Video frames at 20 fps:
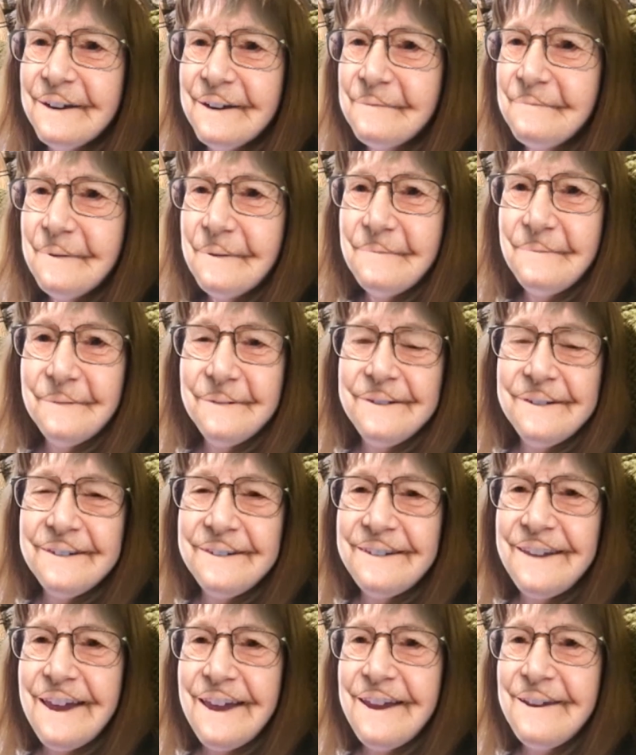Young
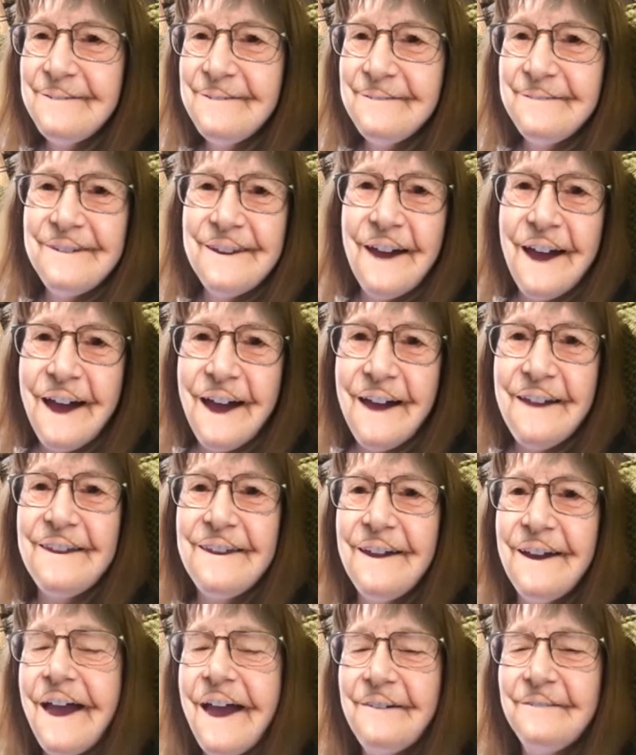people today do
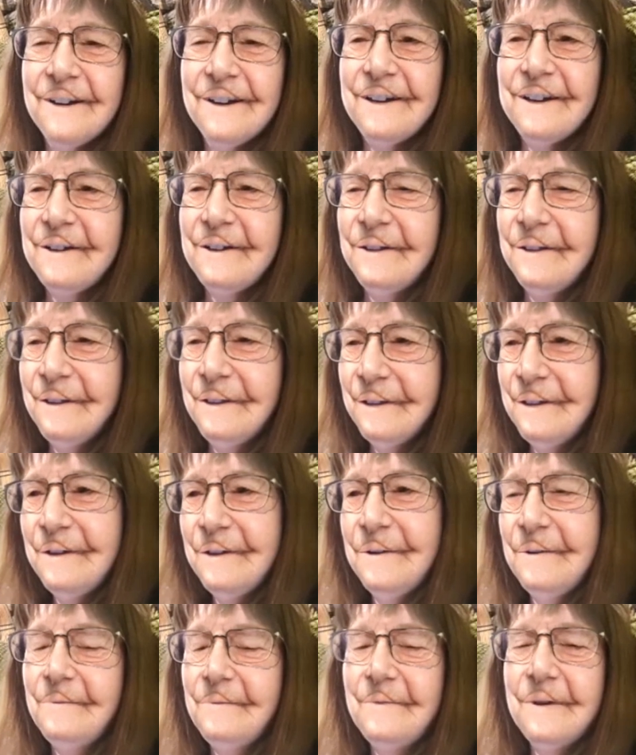not have a
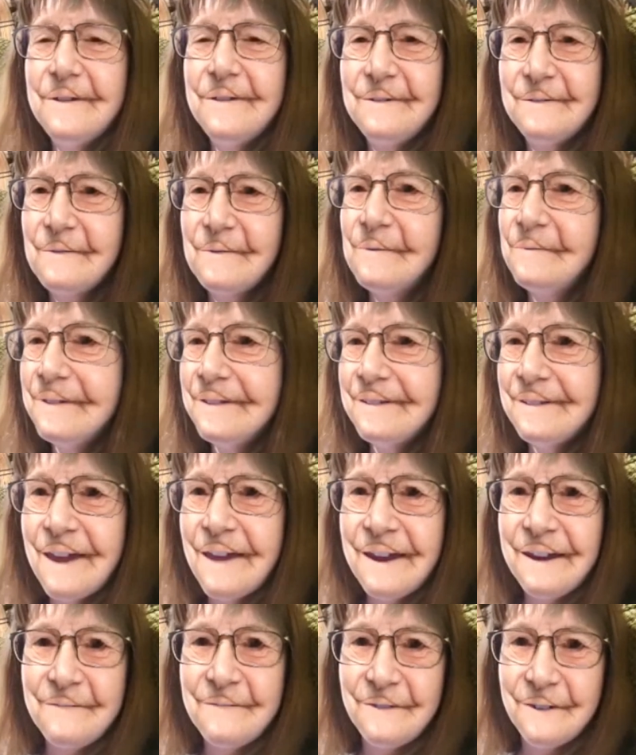clue what school
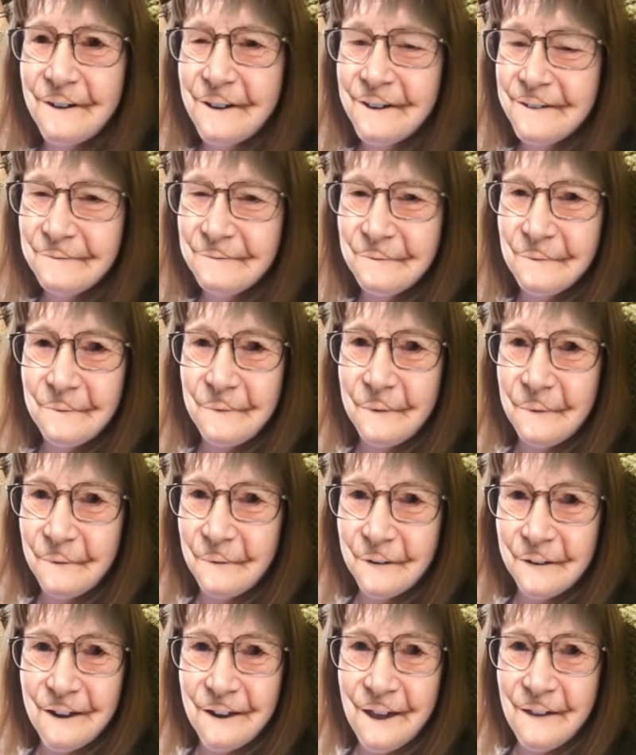was like for us when
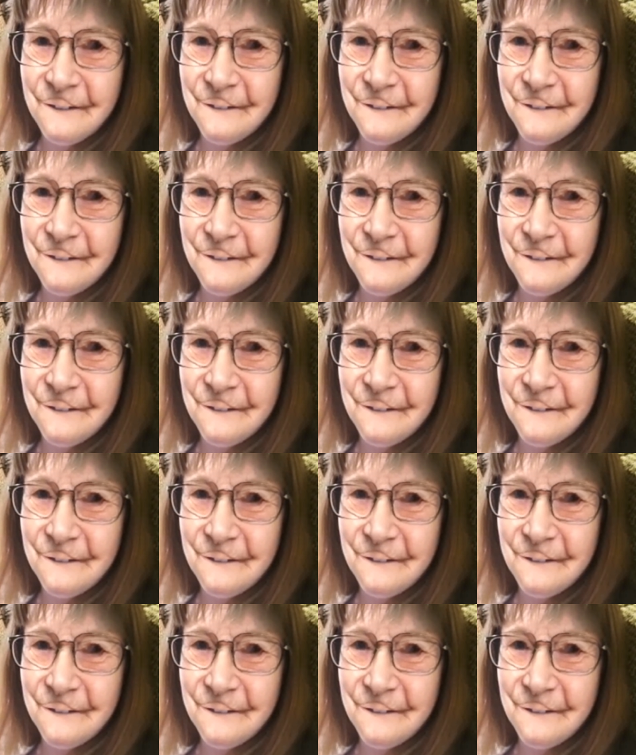we were in